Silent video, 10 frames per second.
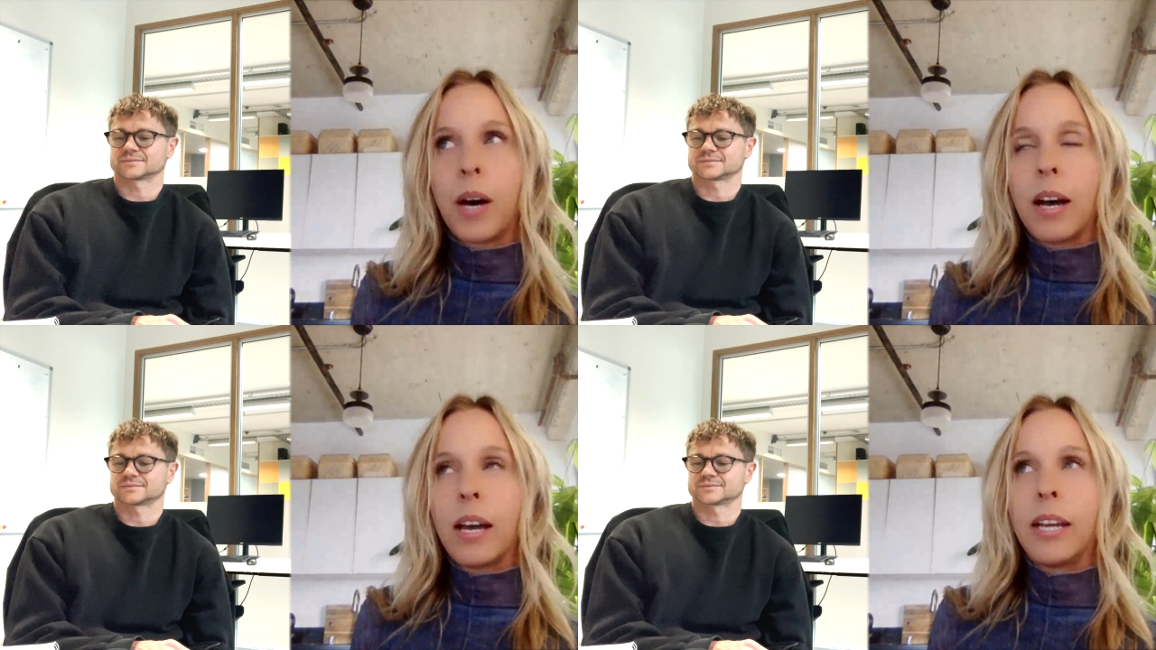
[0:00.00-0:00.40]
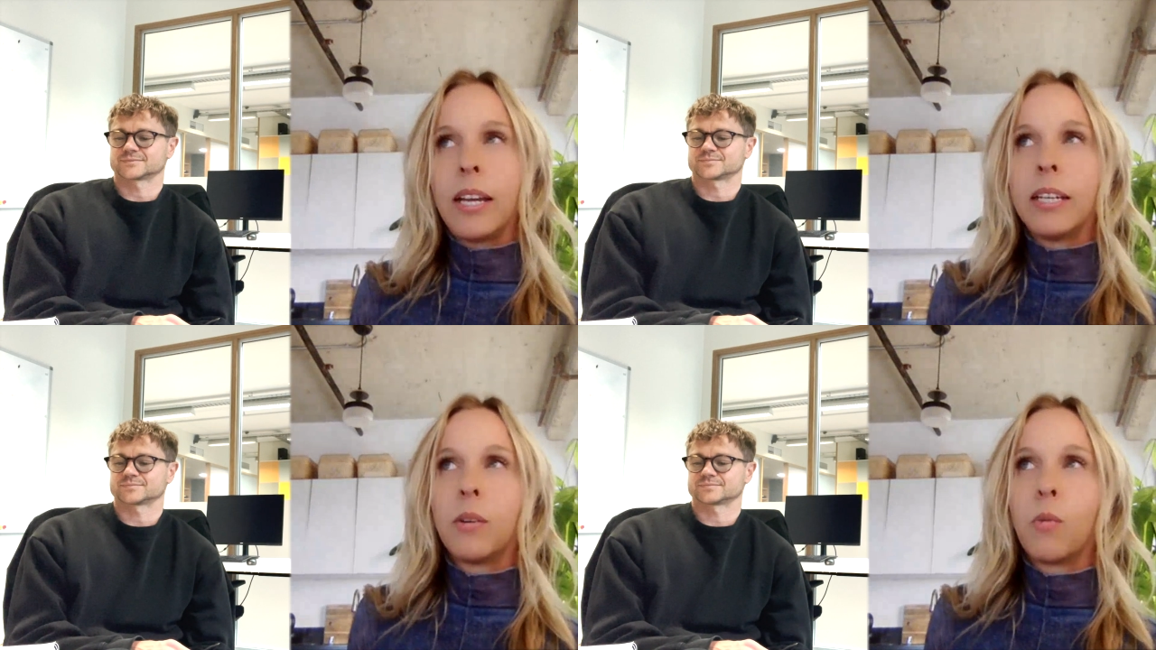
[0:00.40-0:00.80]

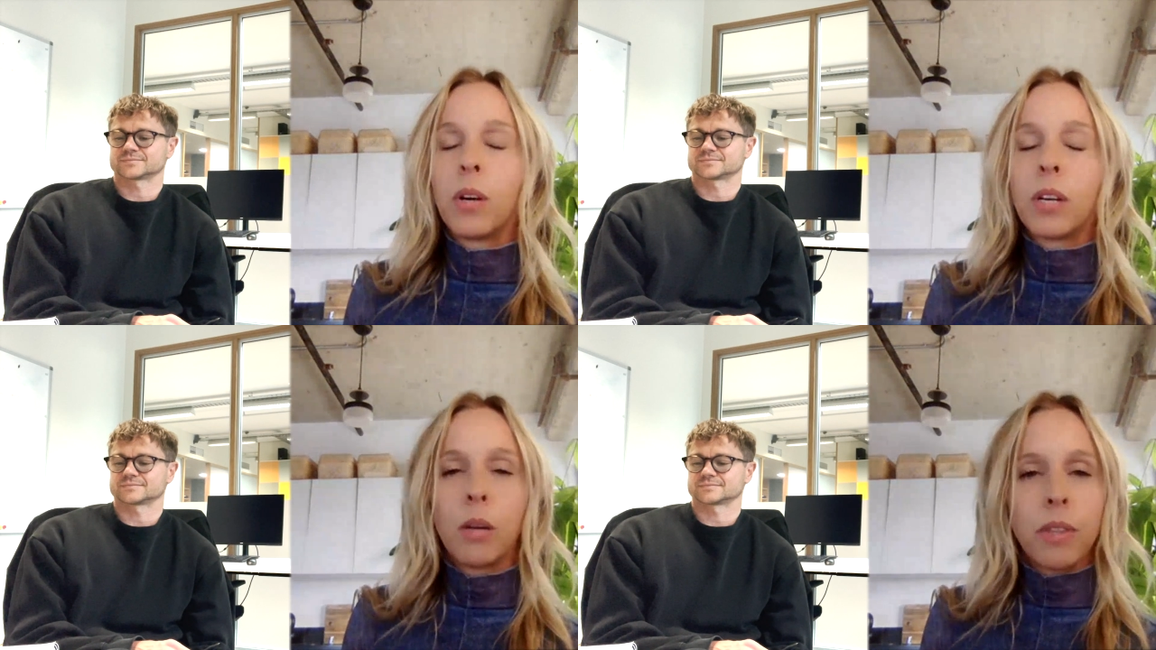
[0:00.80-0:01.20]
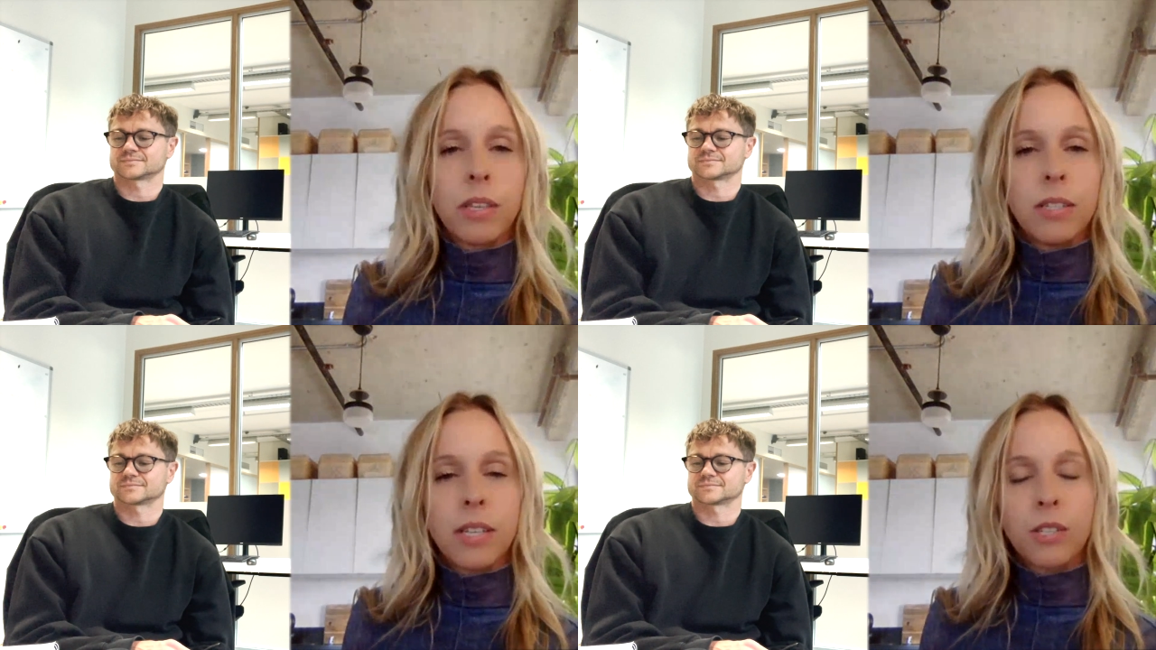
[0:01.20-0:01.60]
Speaker 1: by working with a
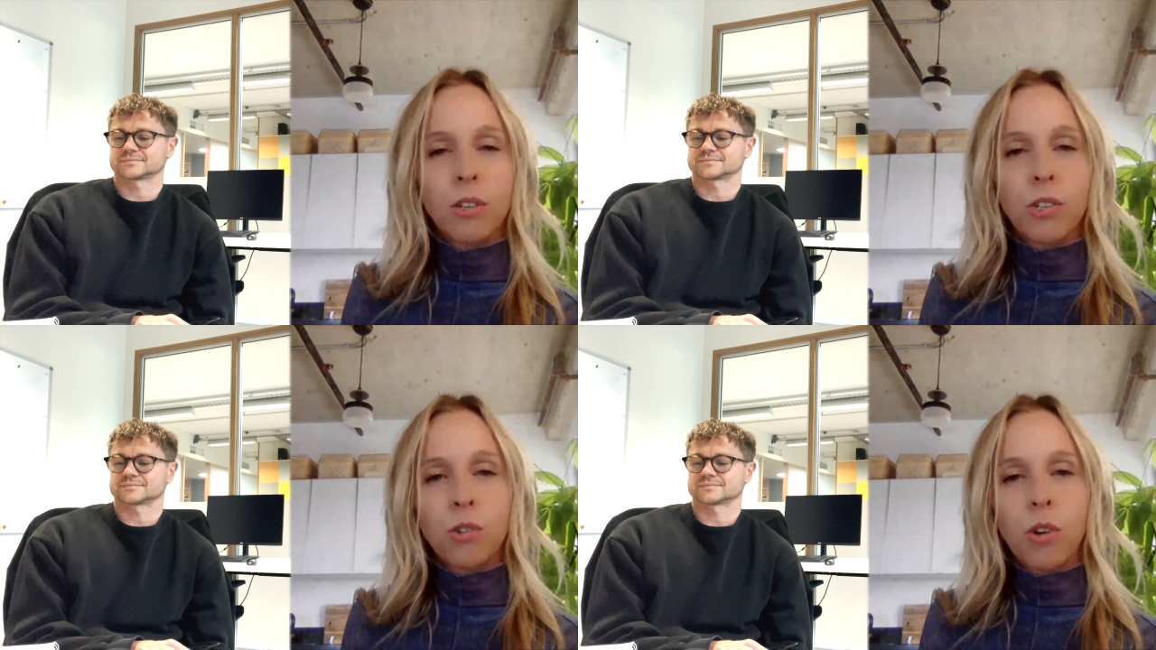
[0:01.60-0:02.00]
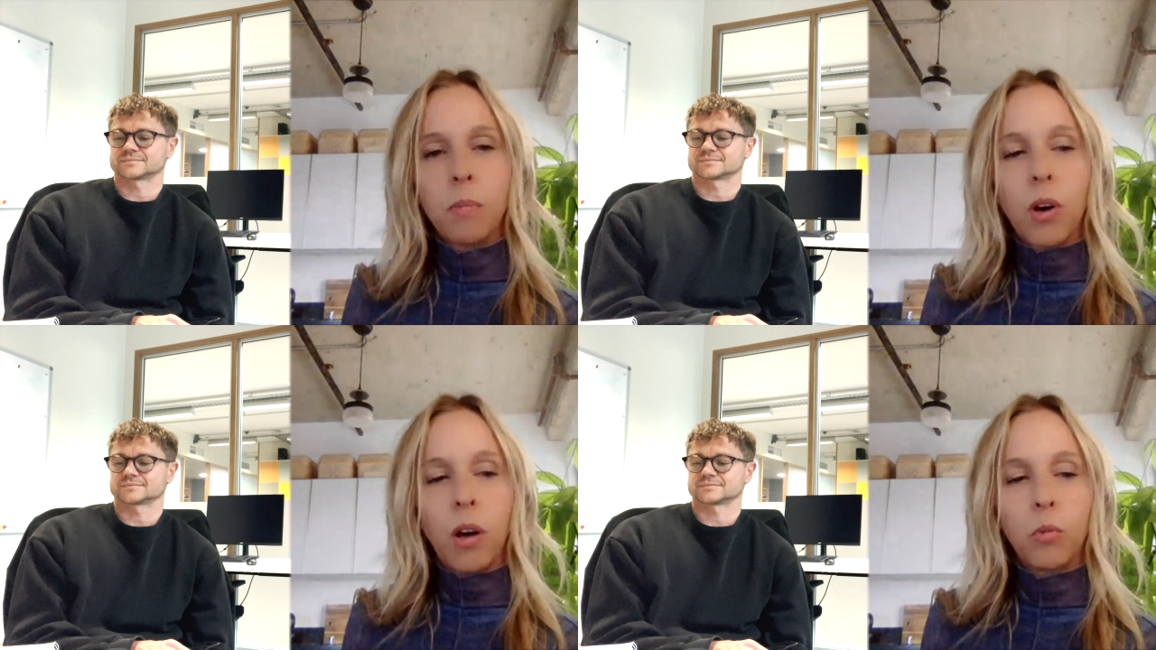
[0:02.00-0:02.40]
desert shrub
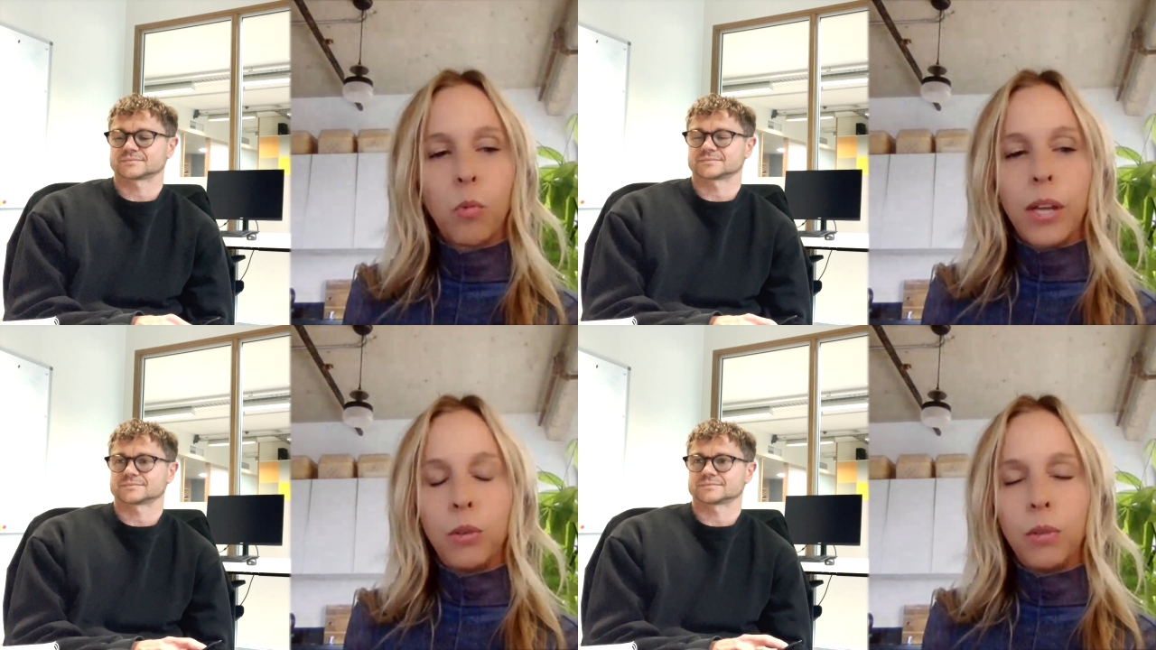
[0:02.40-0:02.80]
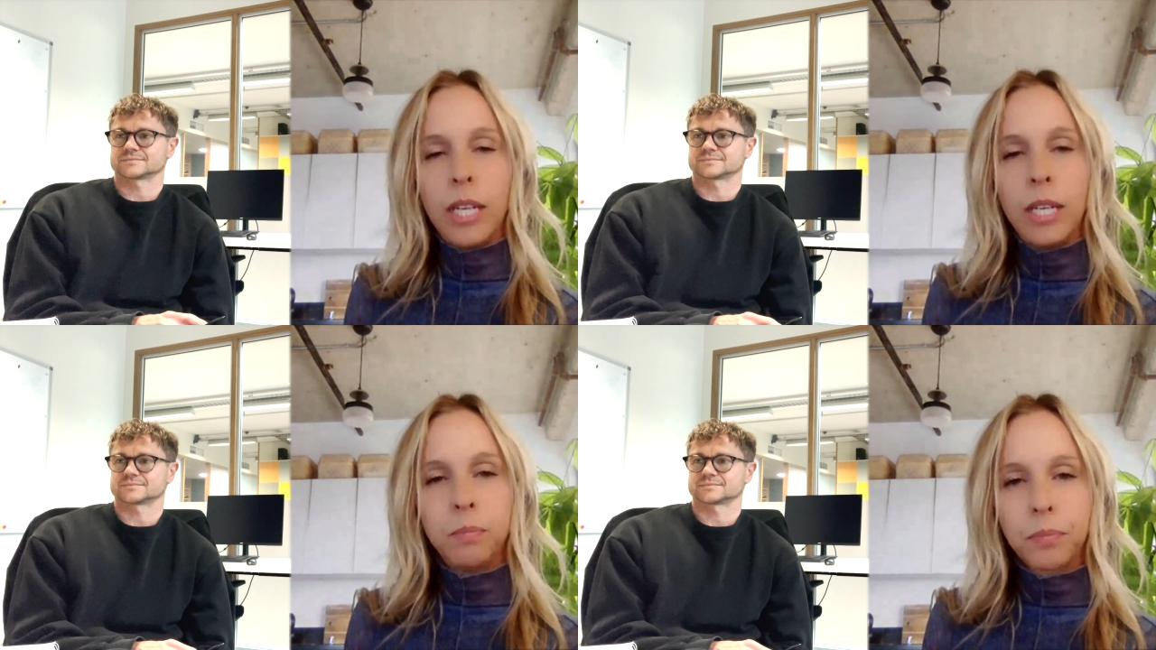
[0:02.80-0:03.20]
called
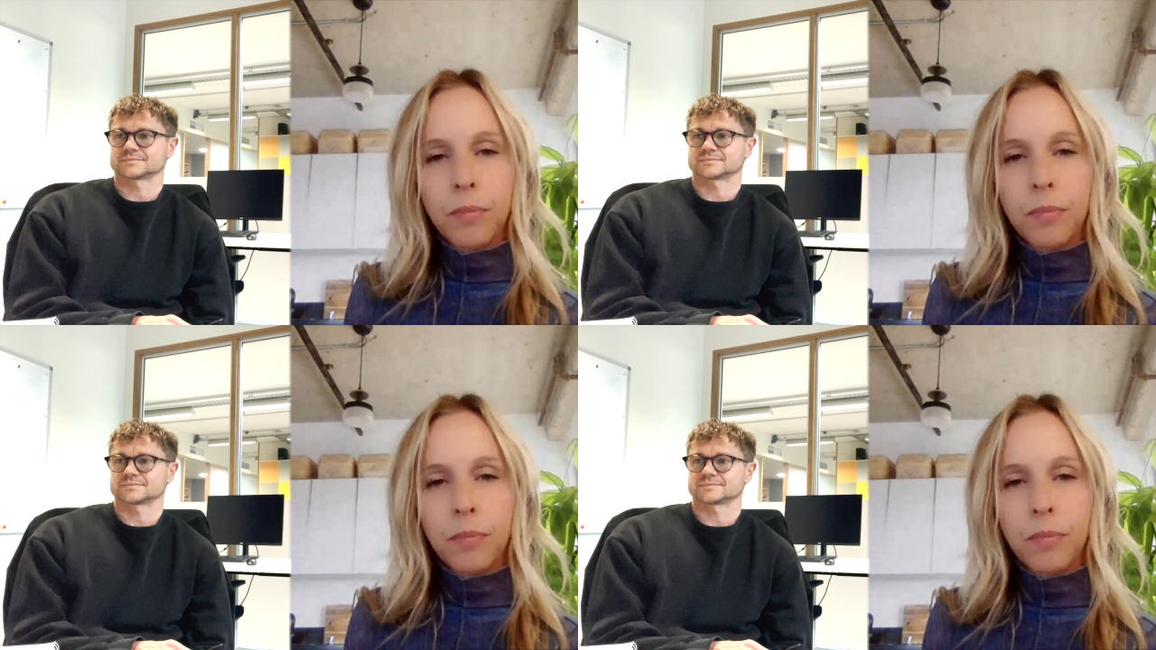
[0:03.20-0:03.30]
guayule